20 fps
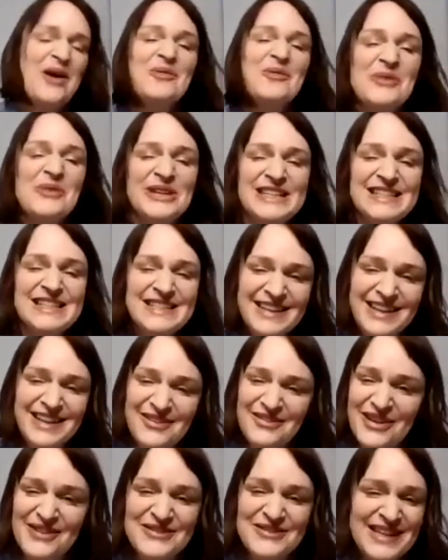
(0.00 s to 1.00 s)
But Steve,
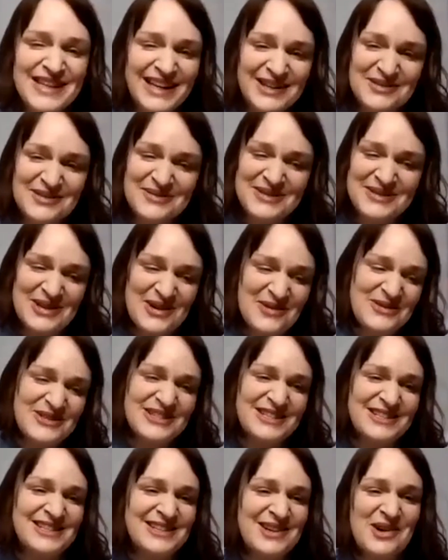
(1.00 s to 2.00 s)
I've taken up so much of
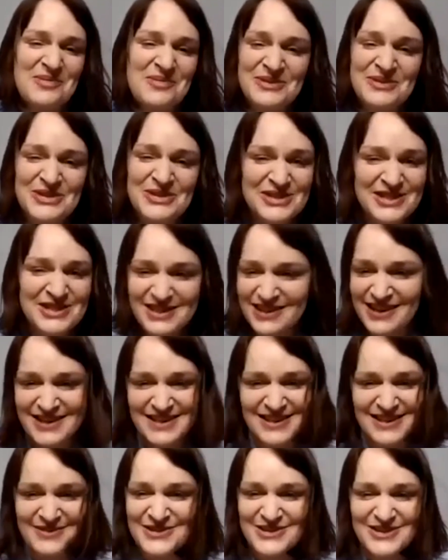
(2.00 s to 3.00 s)
your time just because
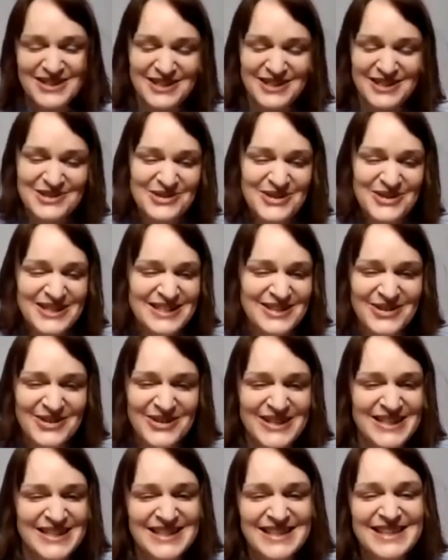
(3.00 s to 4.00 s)
I've just enjoyed talking
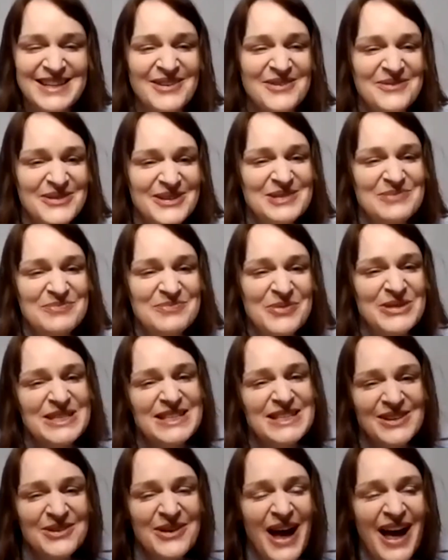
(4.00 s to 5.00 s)
to you so much. But do
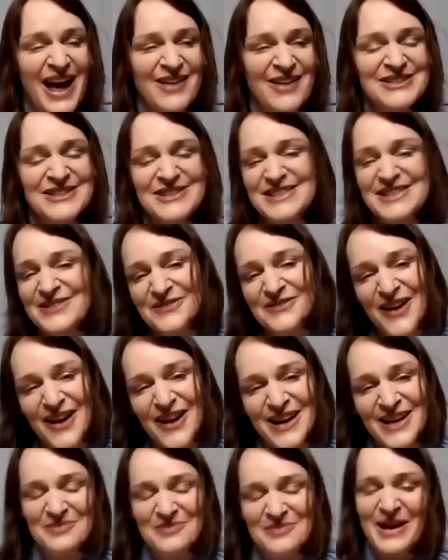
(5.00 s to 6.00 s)
you have just a
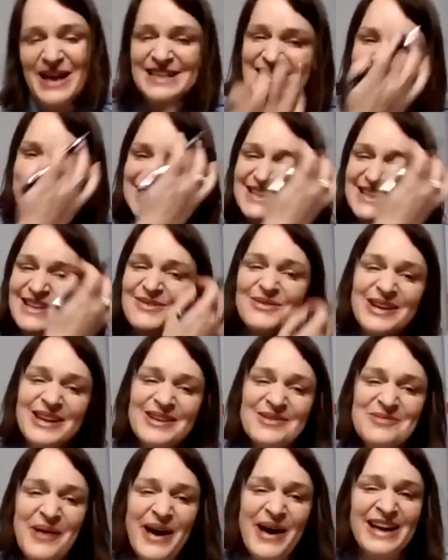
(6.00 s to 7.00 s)
final message that we could
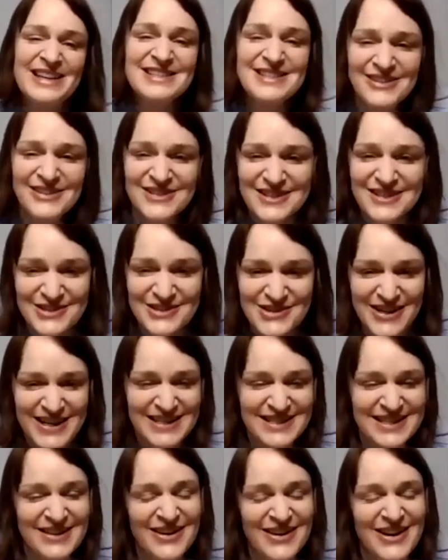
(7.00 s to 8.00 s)
pass on to the trade
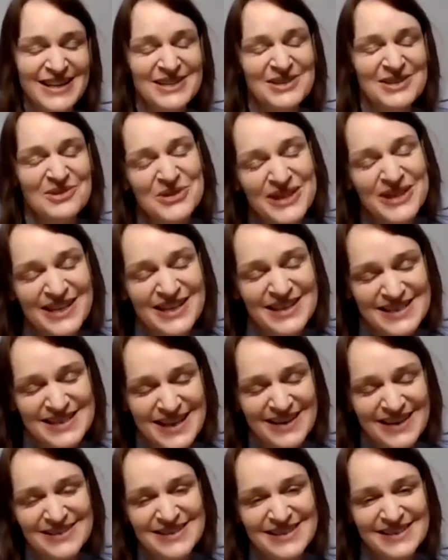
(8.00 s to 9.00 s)
in Ireland North and
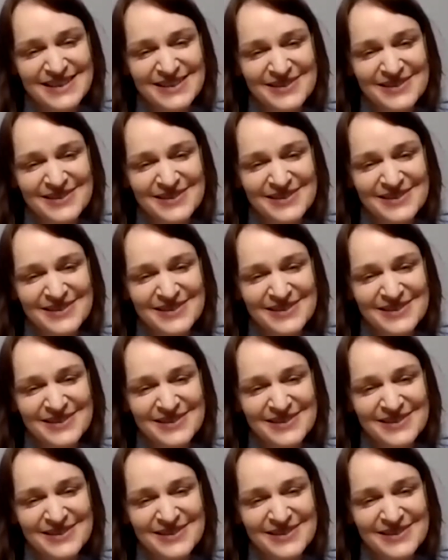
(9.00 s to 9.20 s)
South?